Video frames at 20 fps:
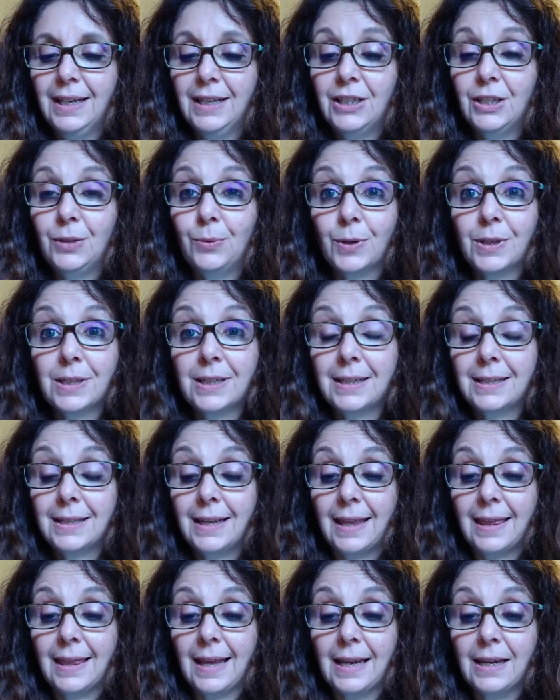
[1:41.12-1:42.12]
She wants to
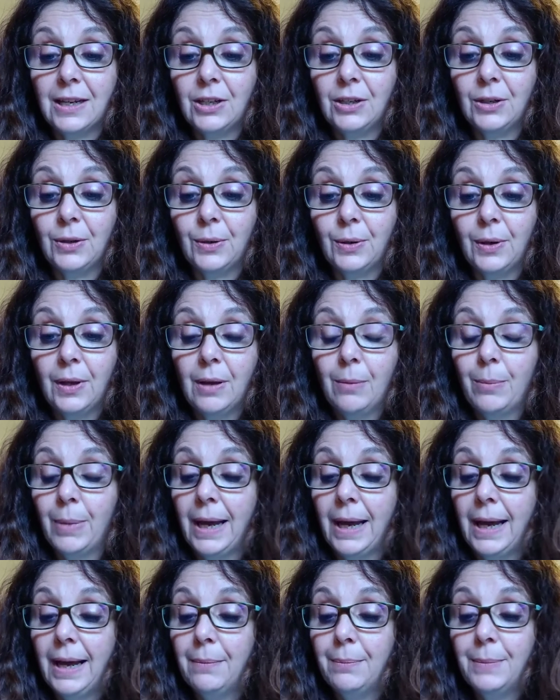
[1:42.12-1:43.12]
say thank you, but
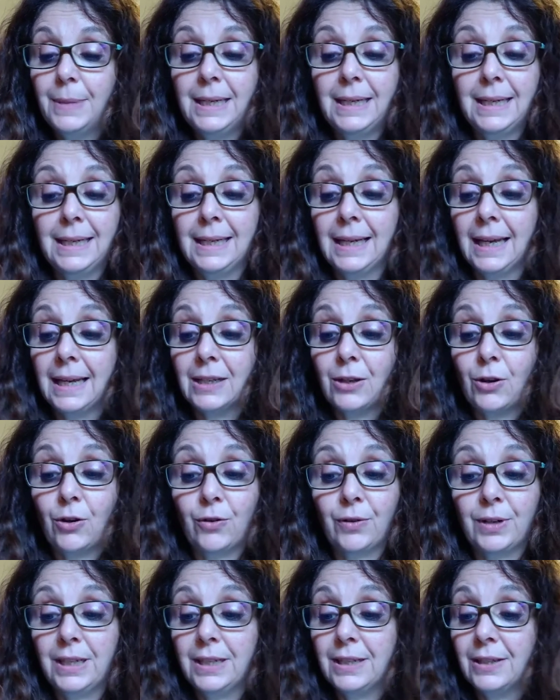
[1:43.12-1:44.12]
Aunt Mii has
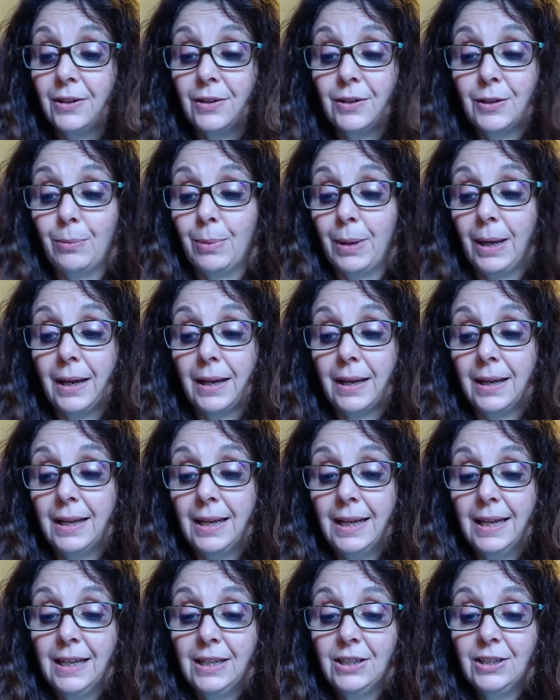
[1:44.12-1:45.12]
already turned her back.
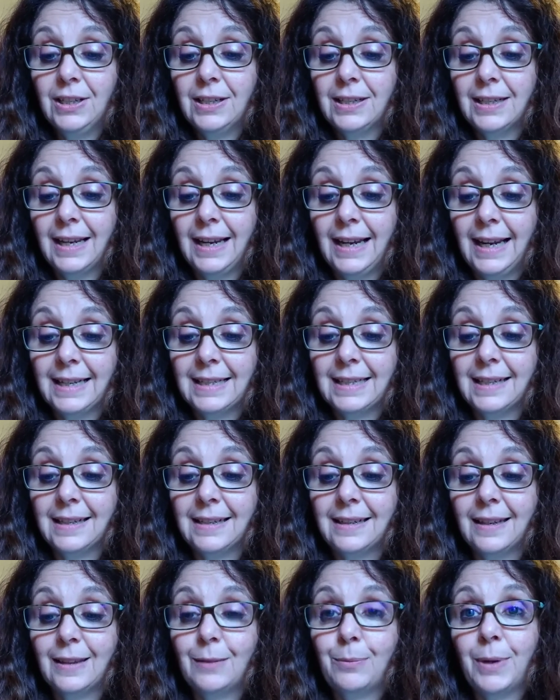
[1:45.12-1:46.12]
She is collecting
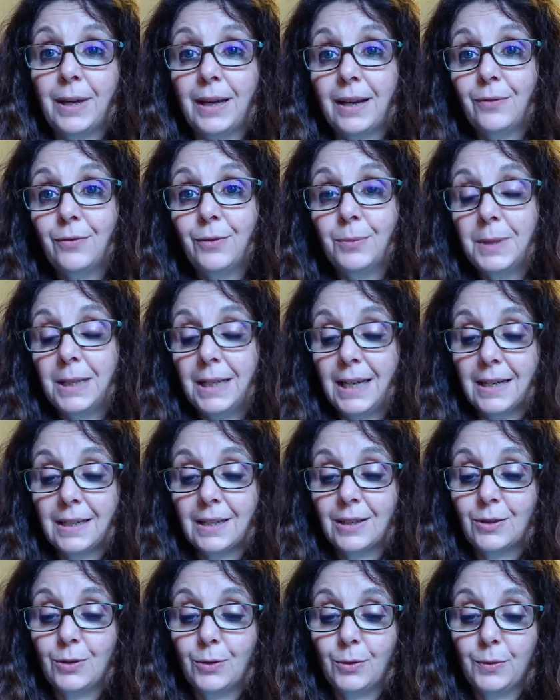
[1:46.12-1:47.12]
another bag from the next
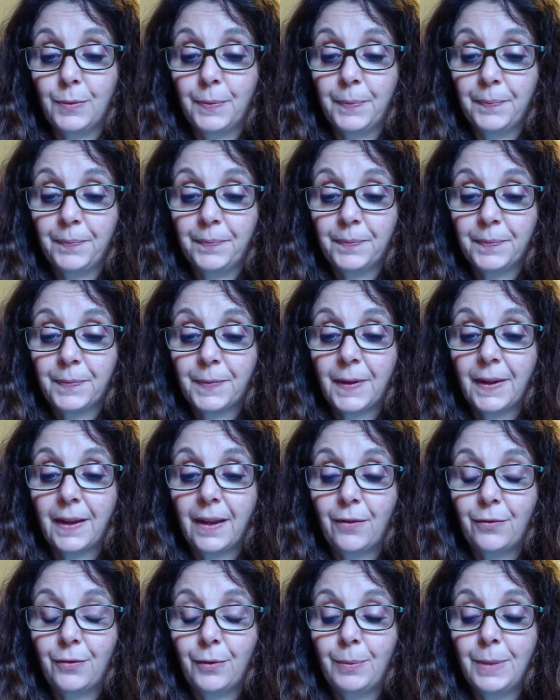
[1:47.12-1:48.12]
stall. A
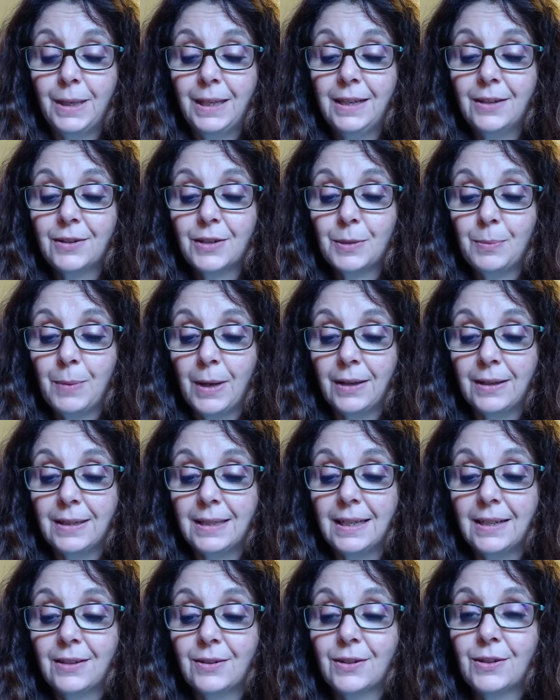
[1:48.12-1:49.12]
familiar smell
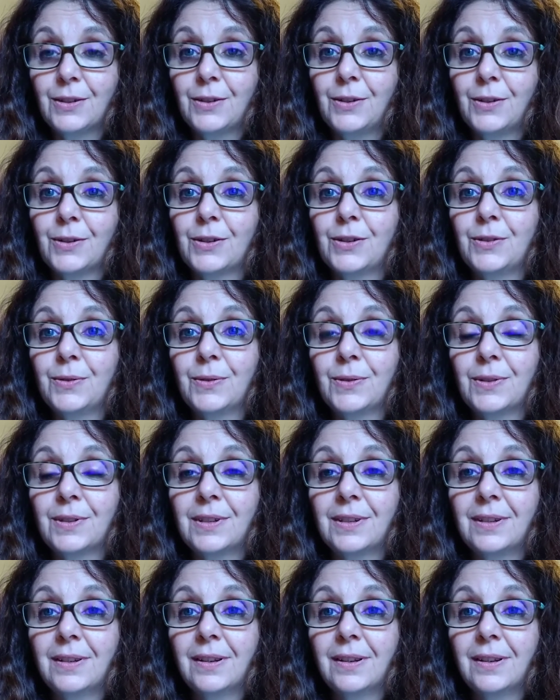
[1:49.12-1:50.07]
tickles her nostrils.